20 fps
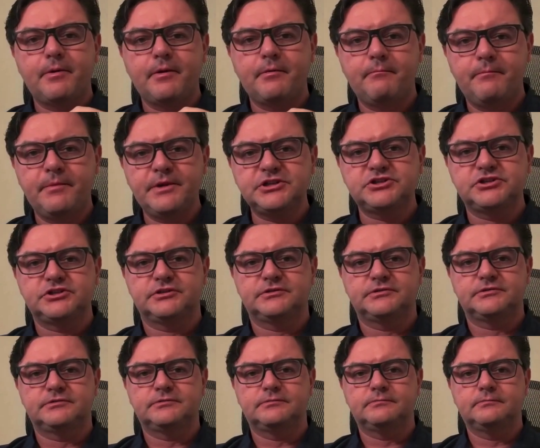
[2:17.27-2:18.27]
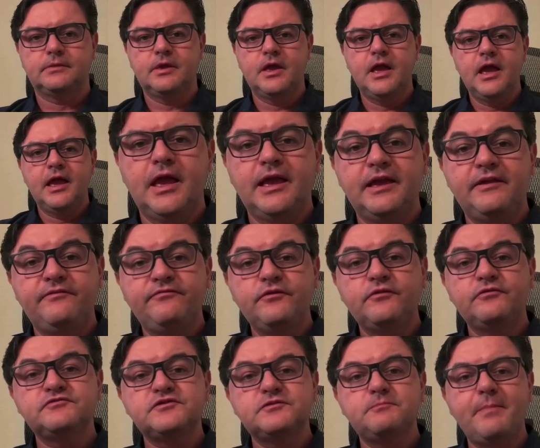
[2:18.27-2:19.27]
permissions. If
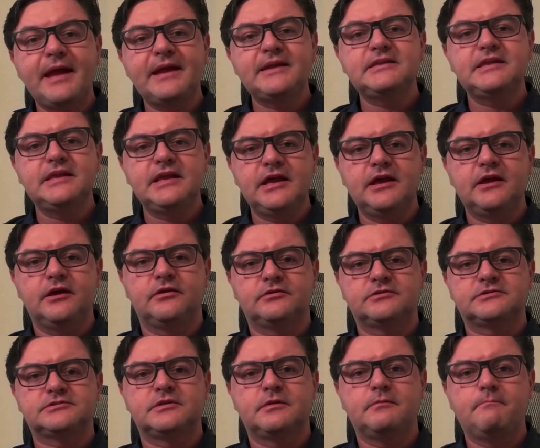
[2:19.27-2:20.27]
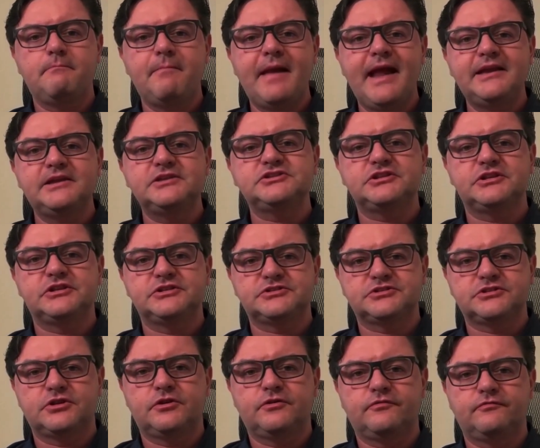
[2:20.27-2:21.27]
you've spent years managing
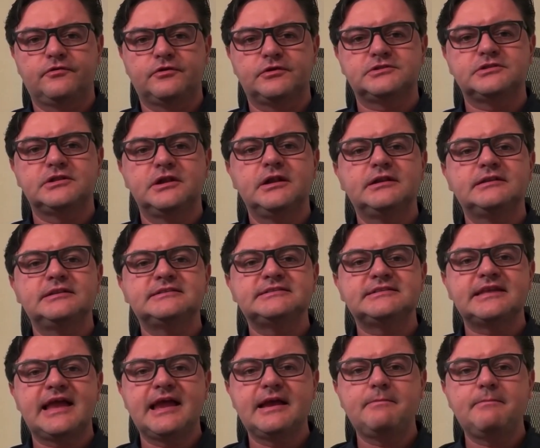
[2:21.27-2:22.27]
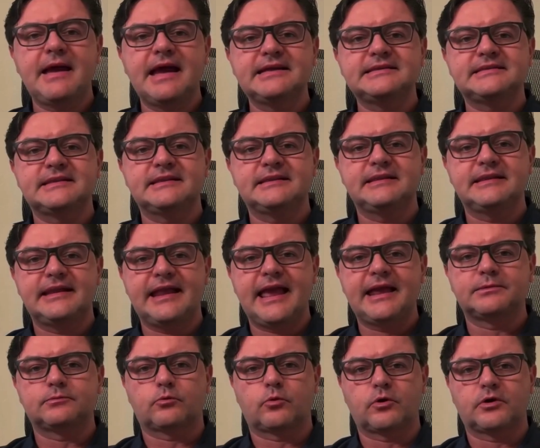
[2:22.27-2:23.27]
servers, segmenting
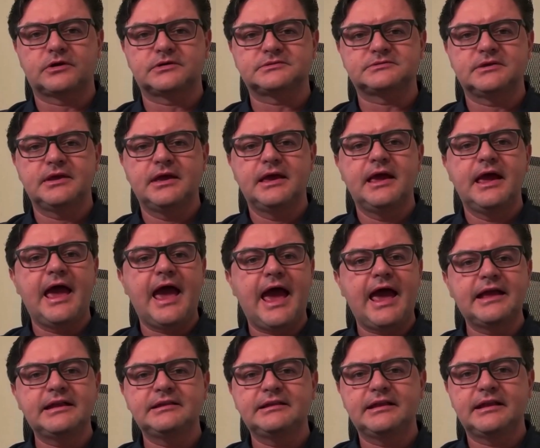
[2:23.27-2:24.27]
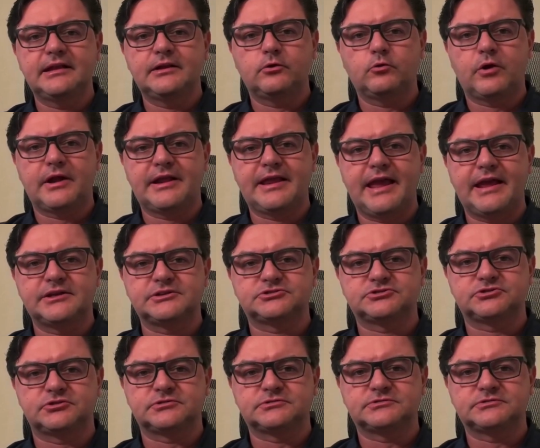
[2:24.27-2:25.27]
networks, handling
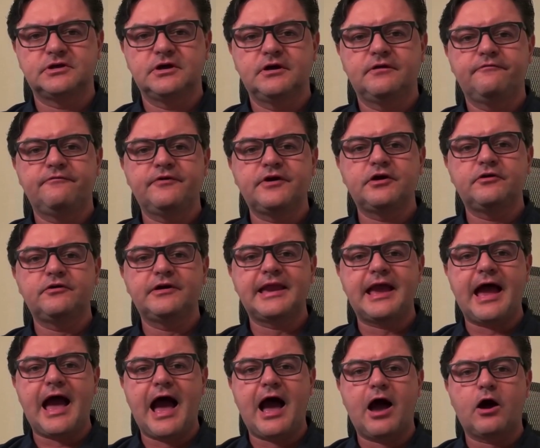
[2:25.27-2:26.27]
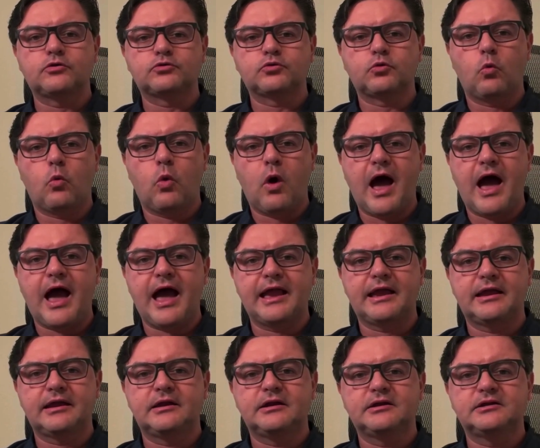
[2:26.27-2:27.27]
credentials, figuring out
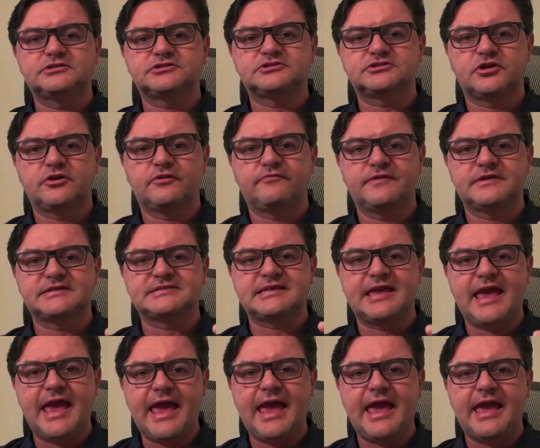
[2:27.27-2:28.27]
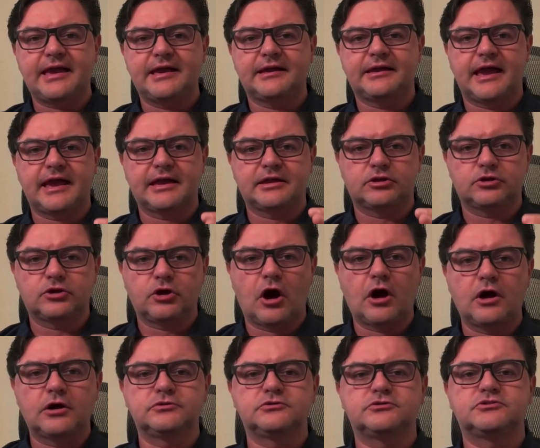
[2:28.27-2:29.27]
why service A can't
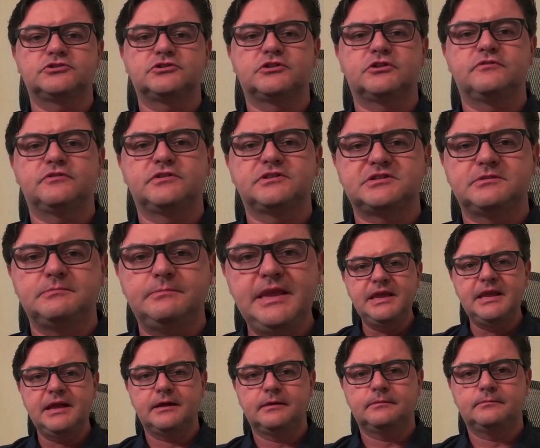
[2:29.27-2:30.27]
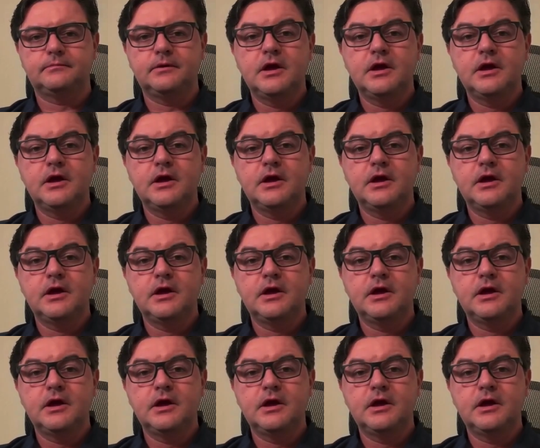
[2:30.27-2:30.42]
talk to service B,